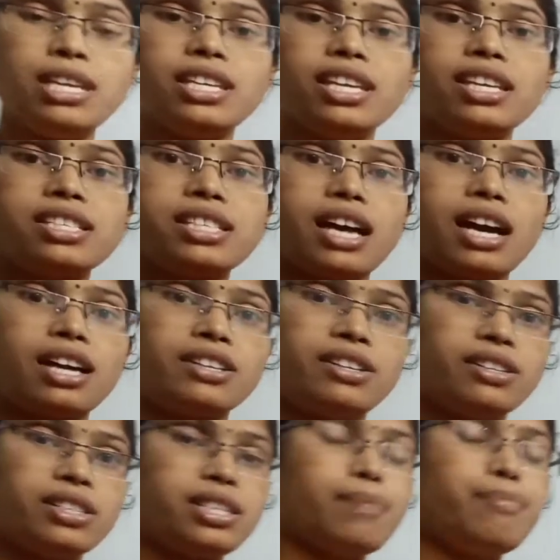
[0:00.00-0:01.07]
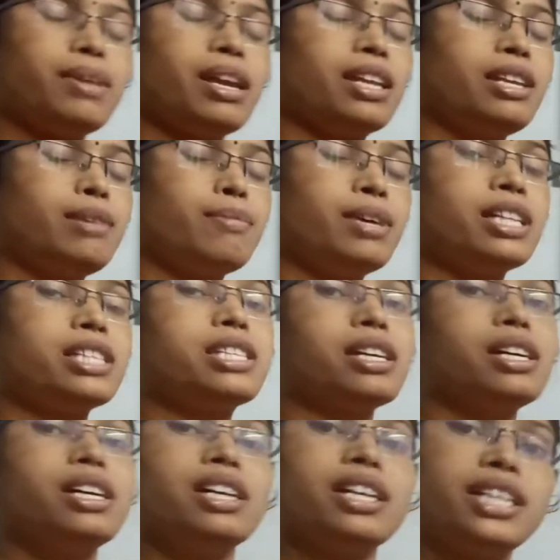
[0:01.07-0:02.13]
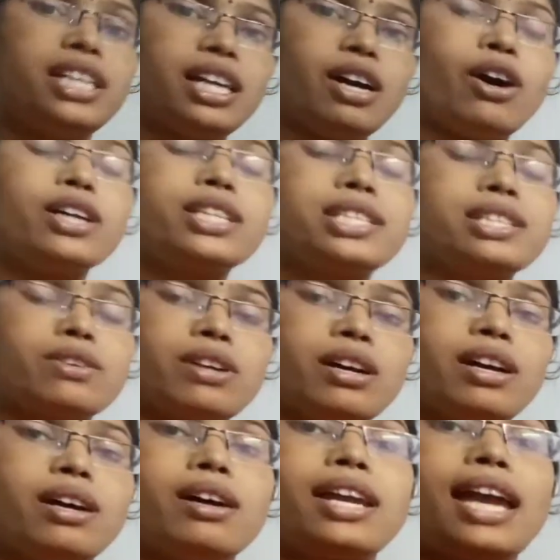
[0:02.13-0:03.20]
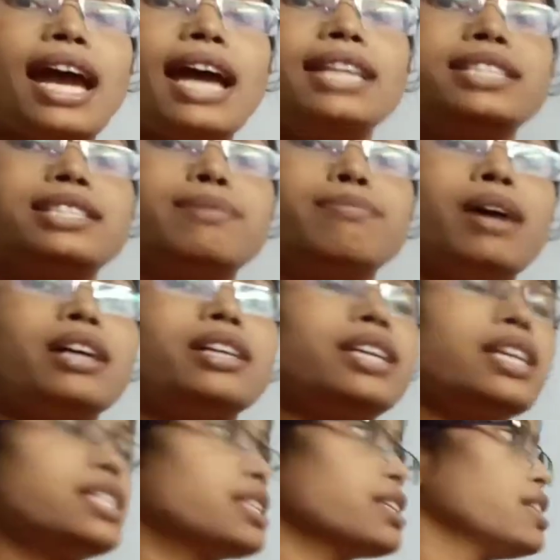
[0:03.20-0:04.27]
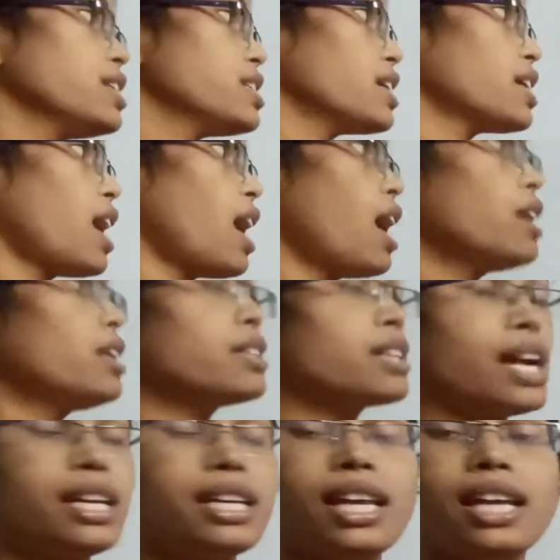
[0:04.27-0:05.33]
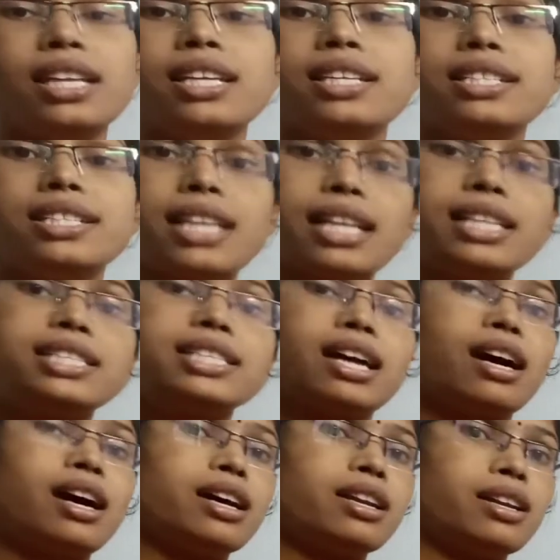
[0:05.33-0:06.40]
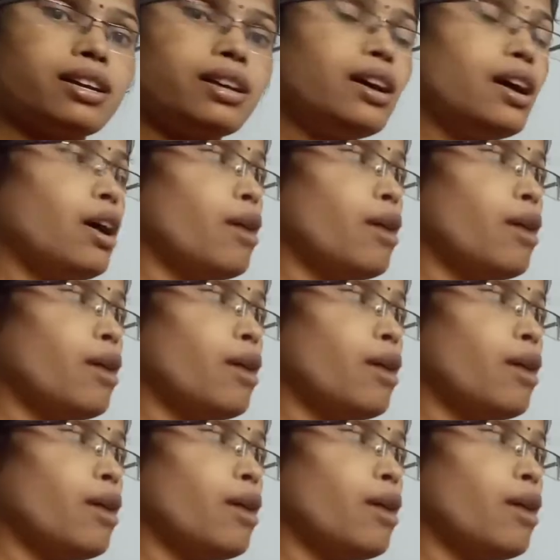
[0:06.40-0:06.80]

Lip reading: beings or some animals, dogs, cats, monkeys. These are all containing cells are